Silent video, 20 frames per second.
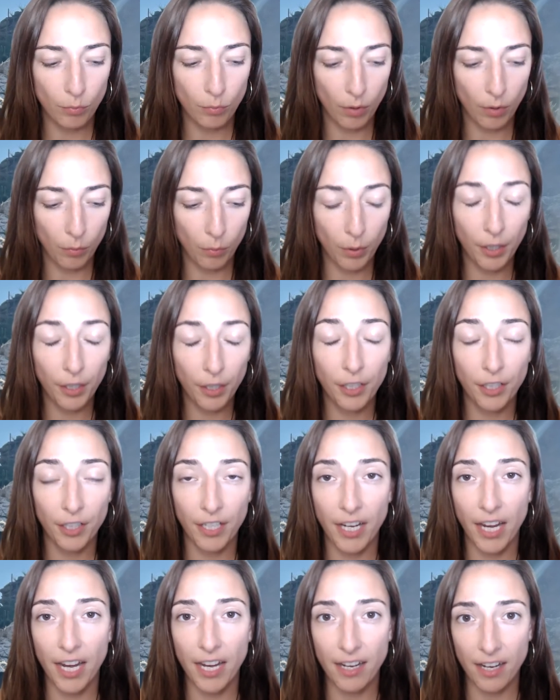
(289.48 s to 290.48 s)
were
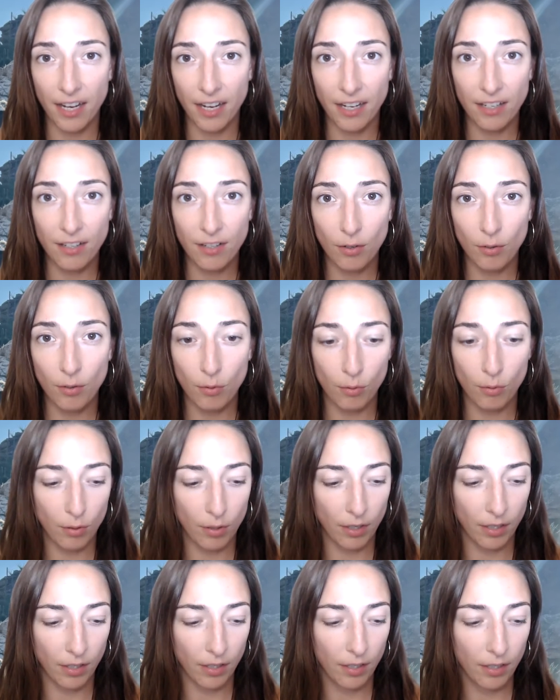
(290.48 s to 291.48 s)
created,
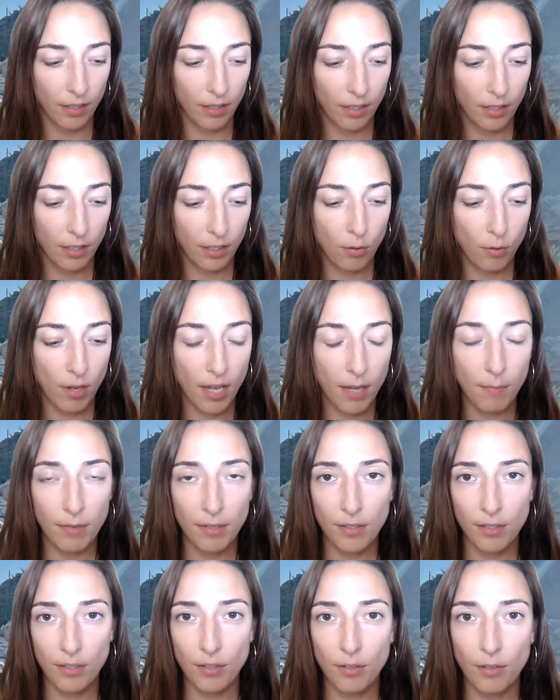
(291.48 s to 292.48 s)
or you came
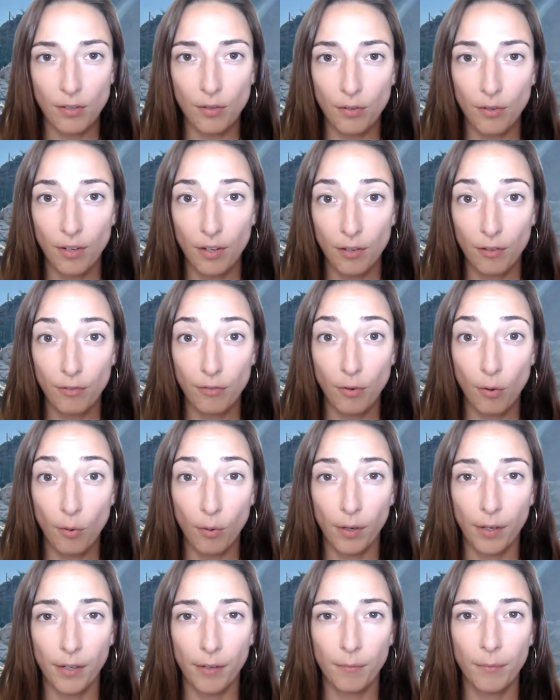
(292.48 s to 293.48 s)
into
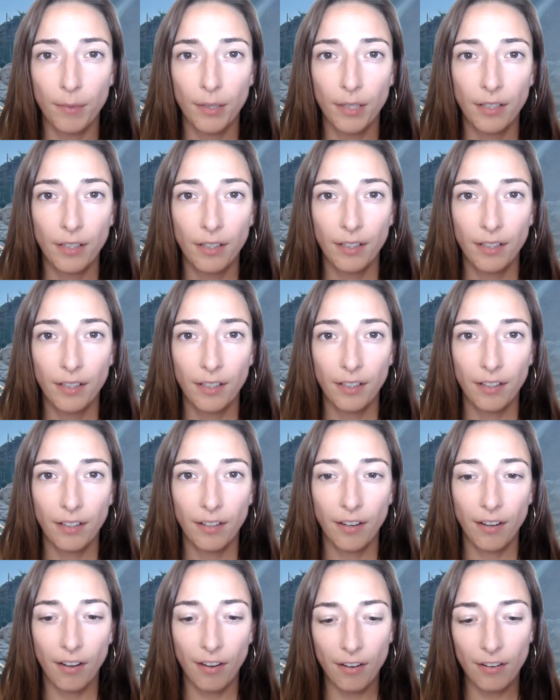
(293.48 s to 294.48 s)
form
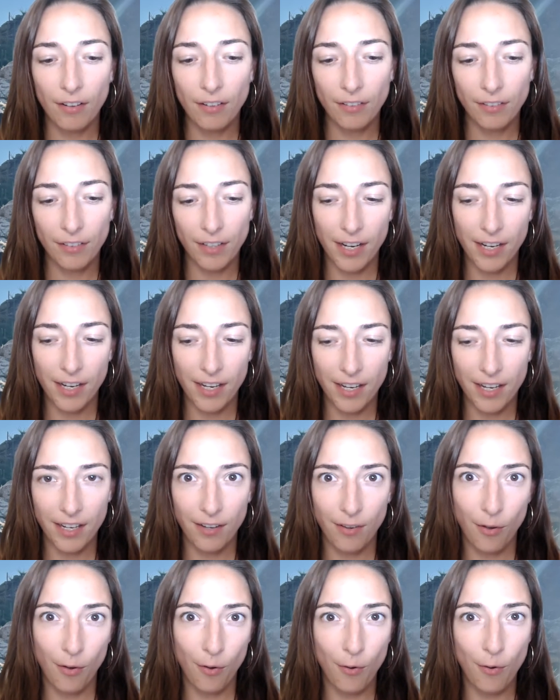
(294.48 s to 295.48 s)
already
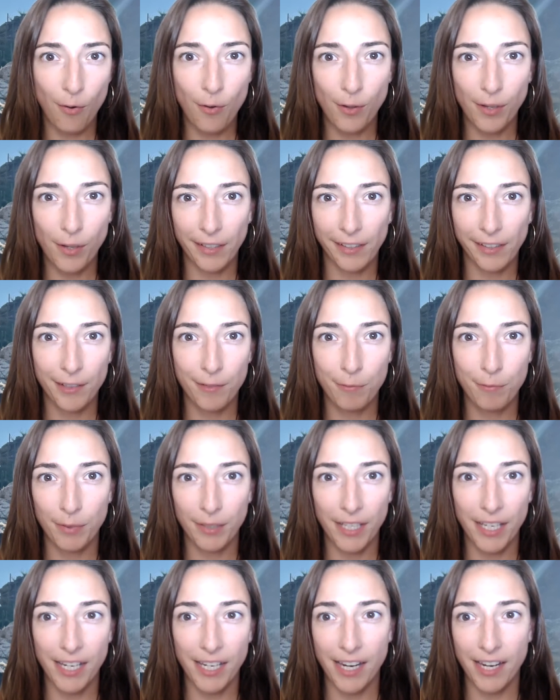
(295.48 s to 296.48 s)
whole and
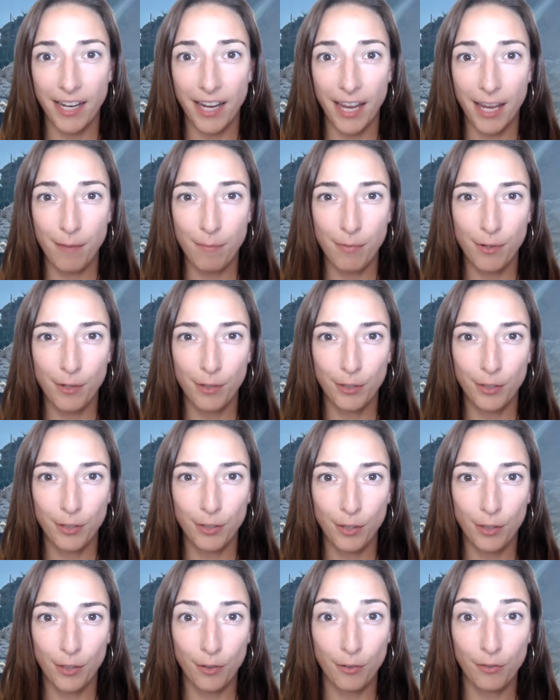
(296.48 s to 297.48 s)
complete and able
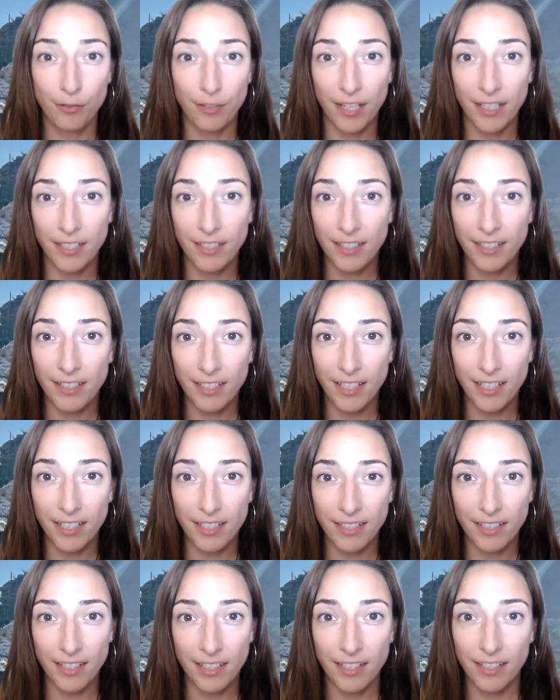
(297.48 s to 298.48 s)
to fight
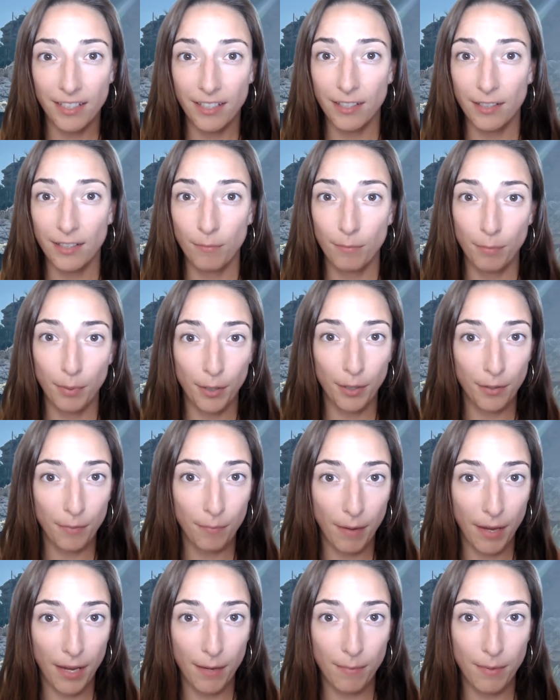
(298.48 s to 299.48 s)
diseases, birth
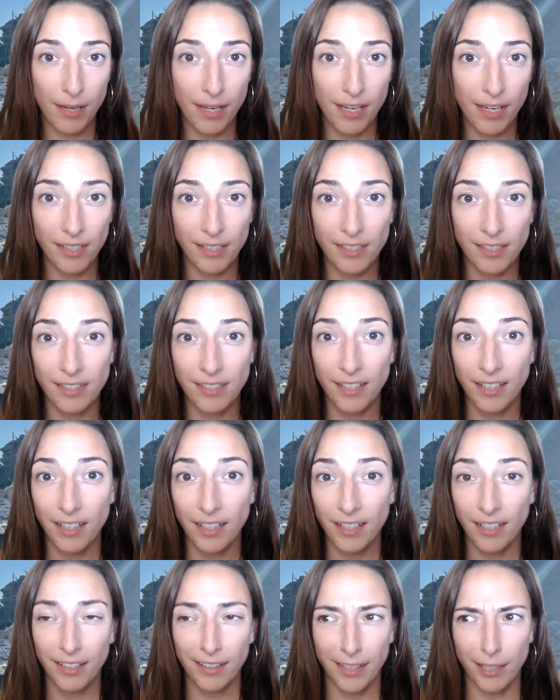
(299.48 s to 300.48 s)
babies,
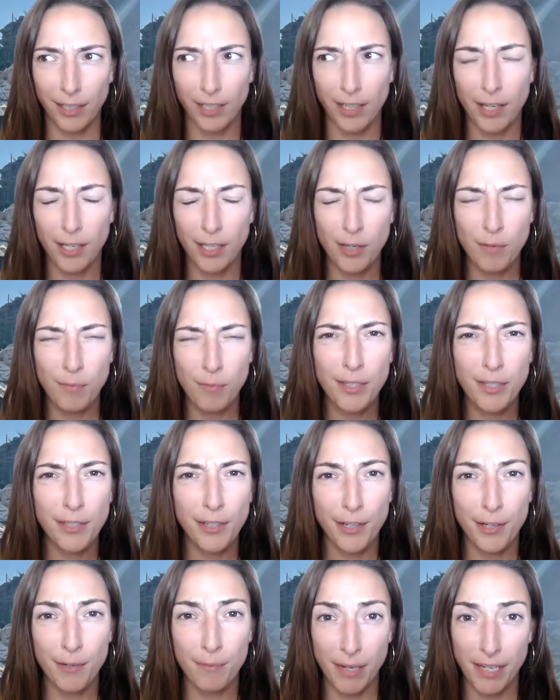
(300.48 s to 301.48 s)
like humans
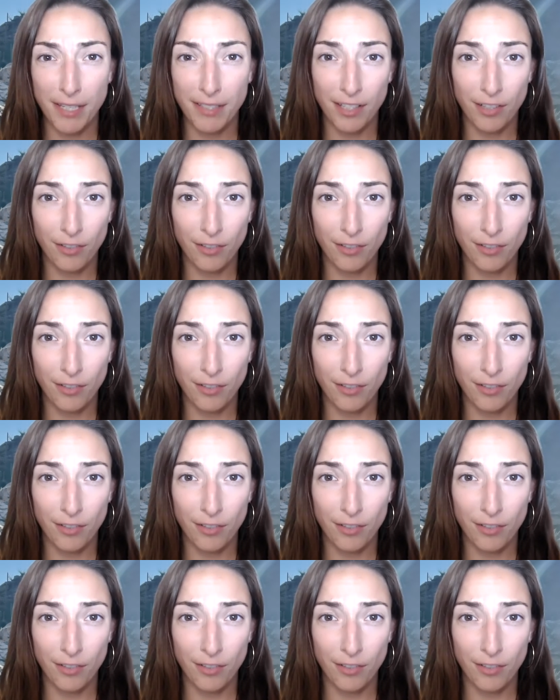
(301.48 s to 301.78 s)
are amazing